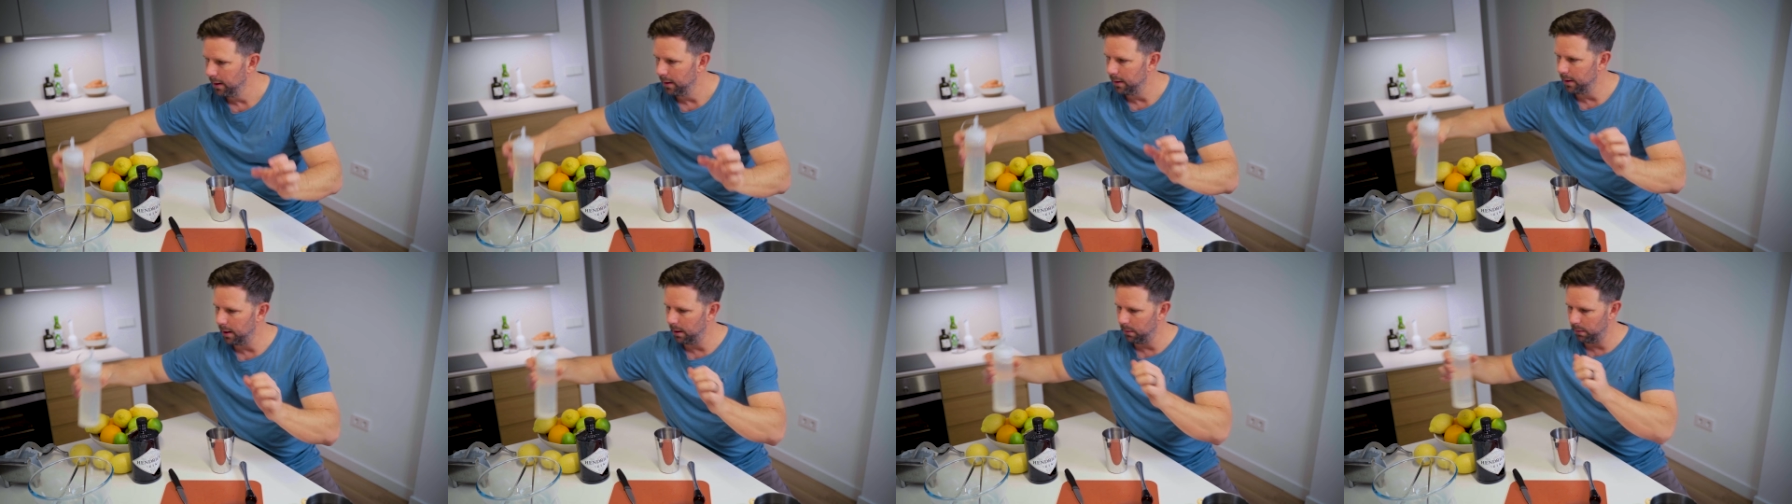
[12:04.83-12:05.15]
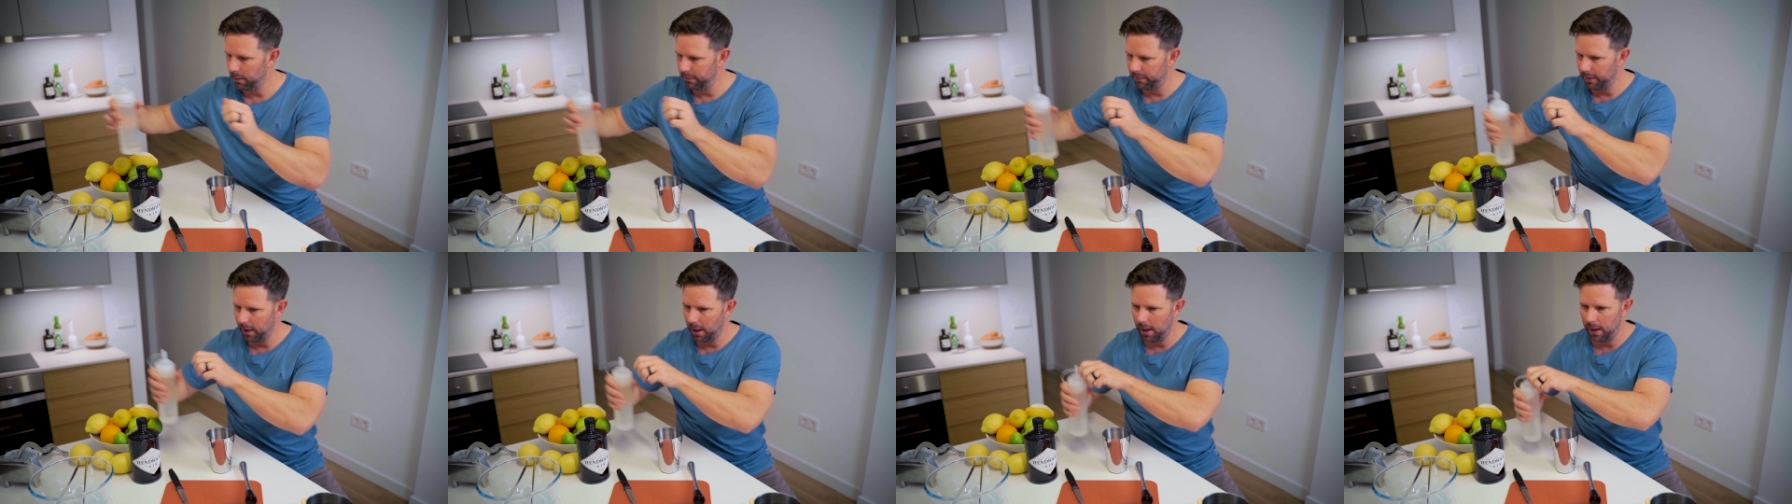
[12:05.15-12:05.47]
Then
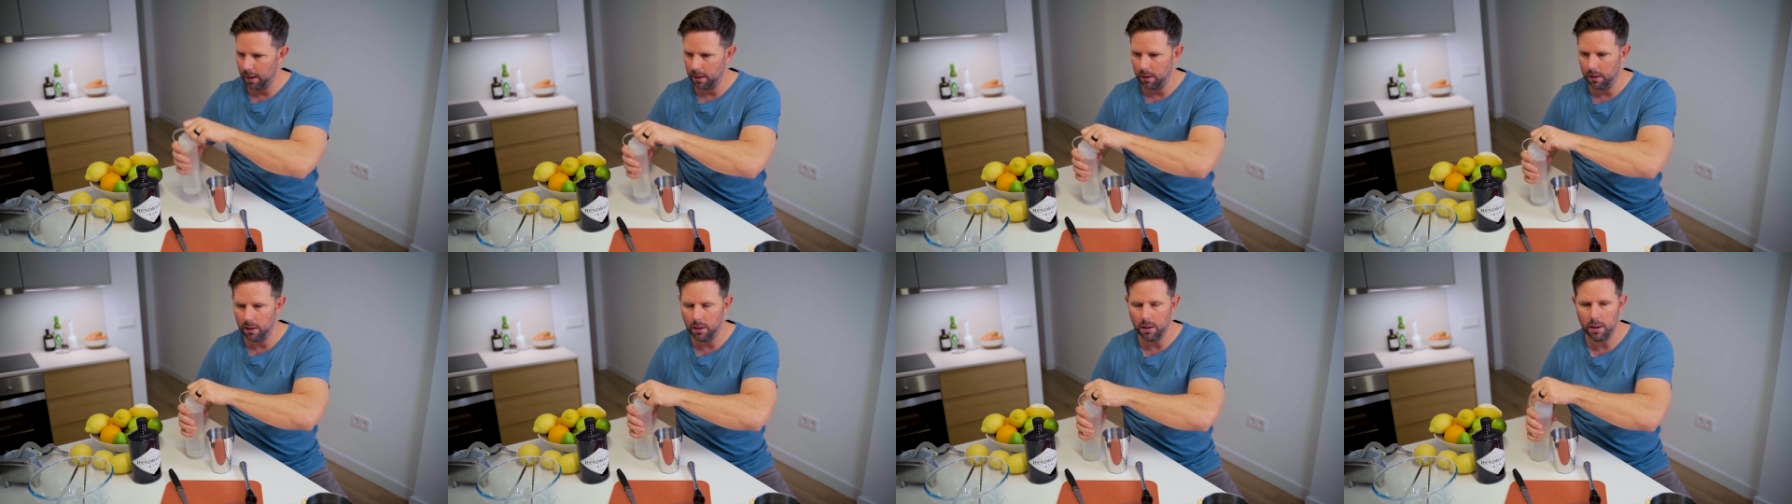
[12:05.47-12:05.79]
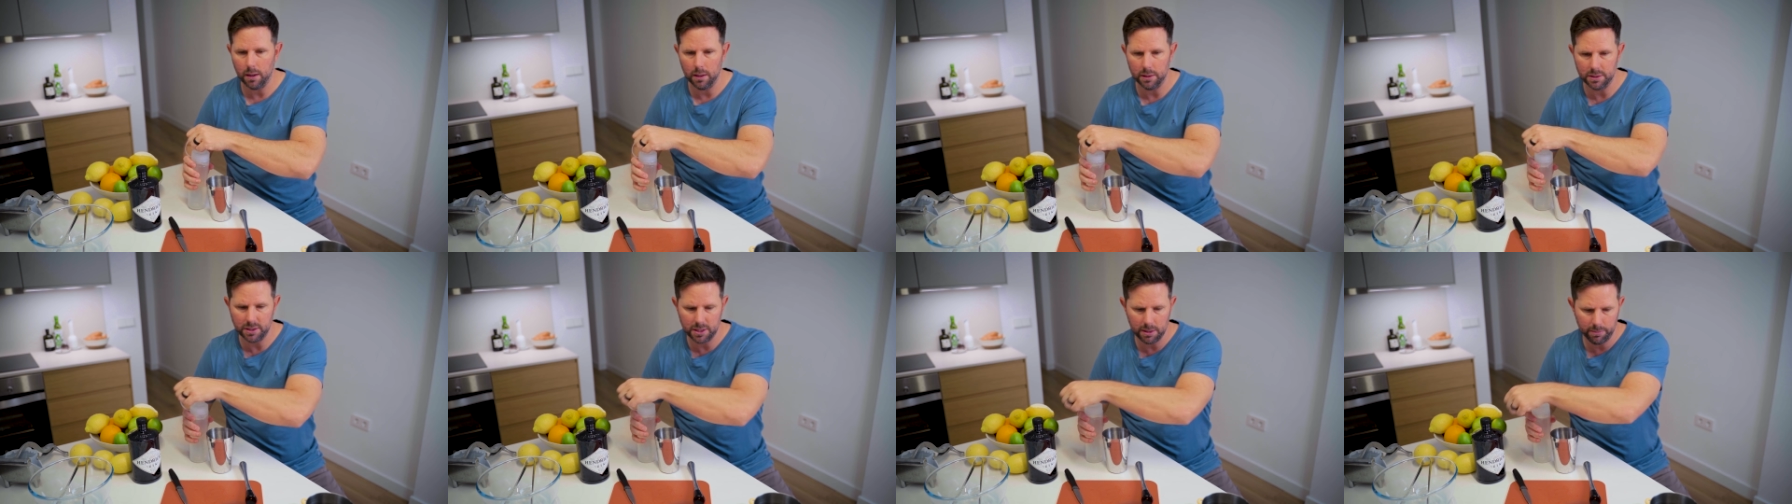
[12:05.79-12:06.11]
we've got
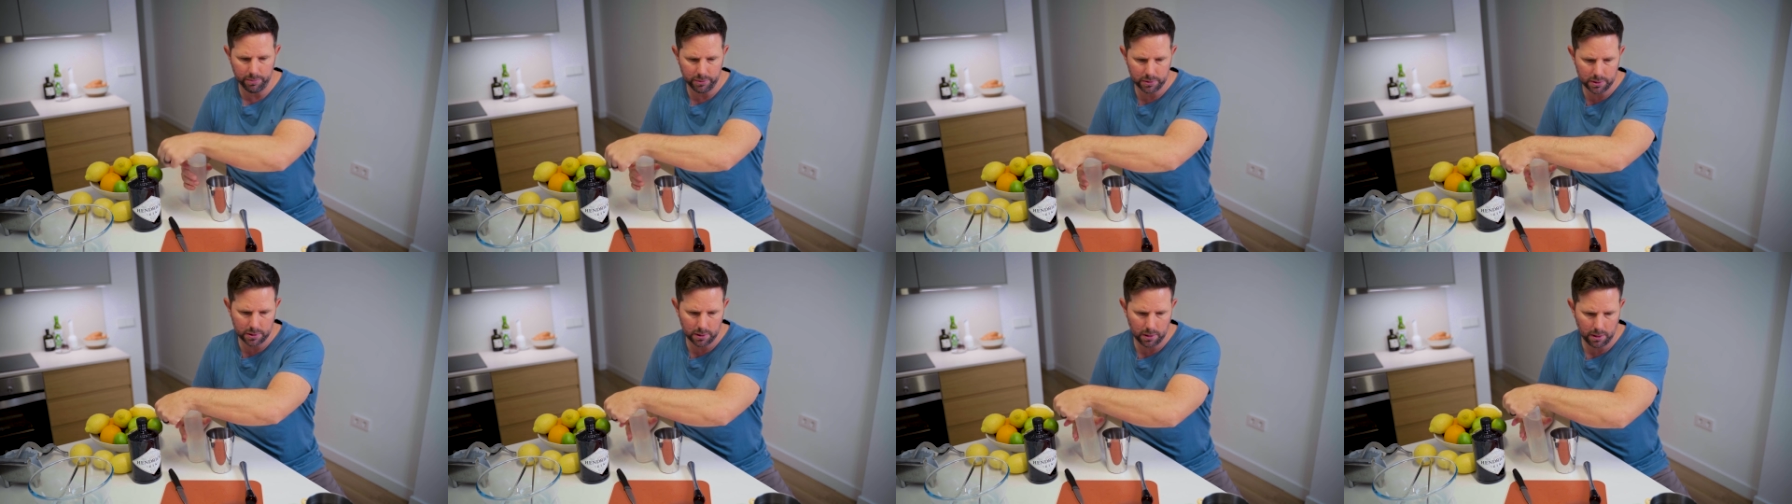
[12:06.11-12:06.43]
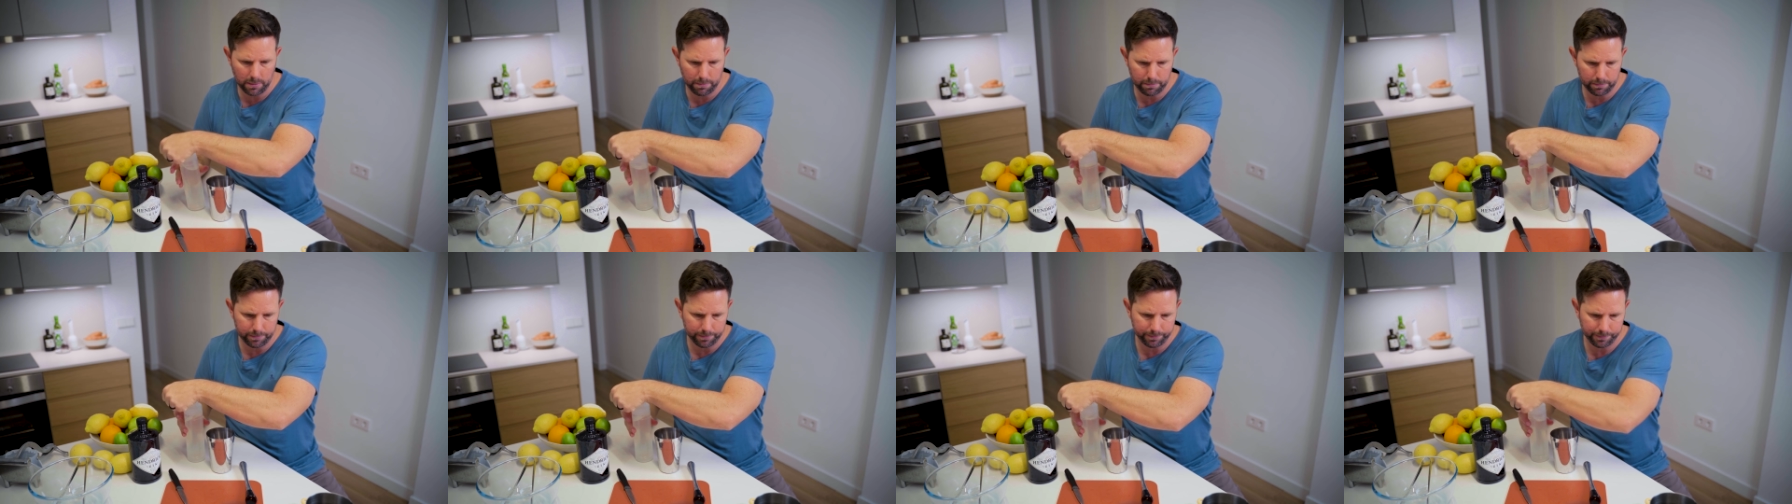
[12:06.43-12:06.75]
our simple
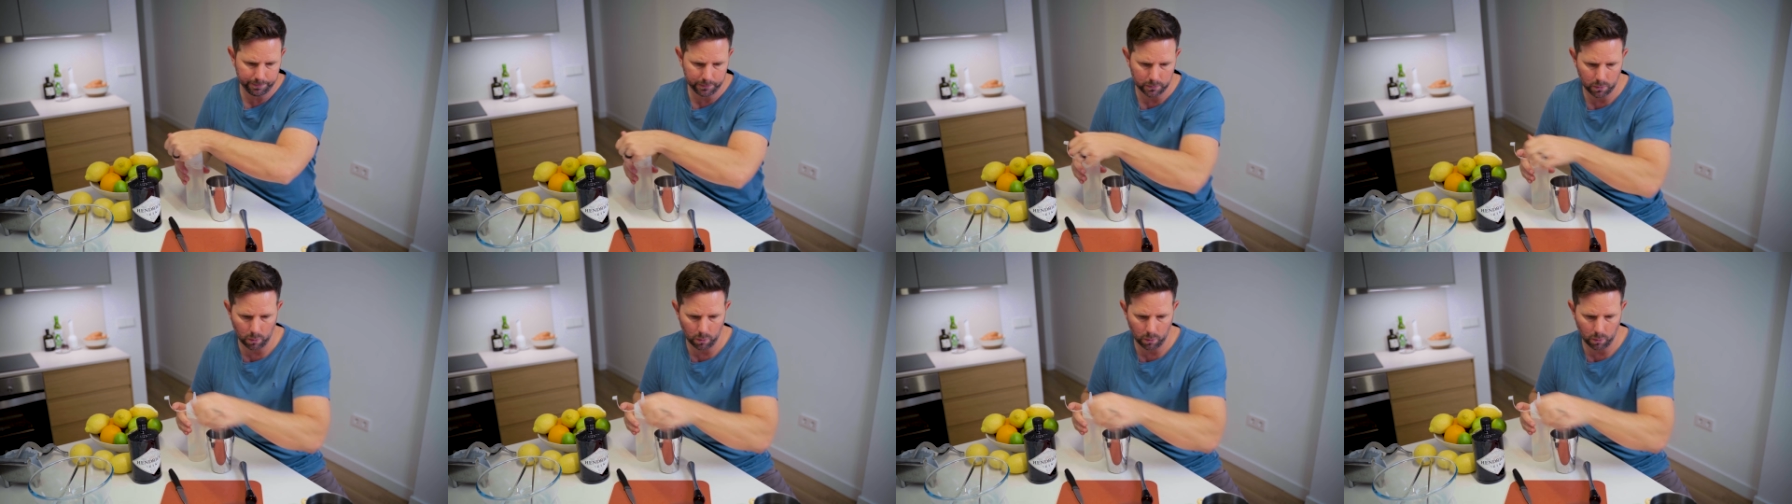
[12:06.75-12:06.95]
syrup,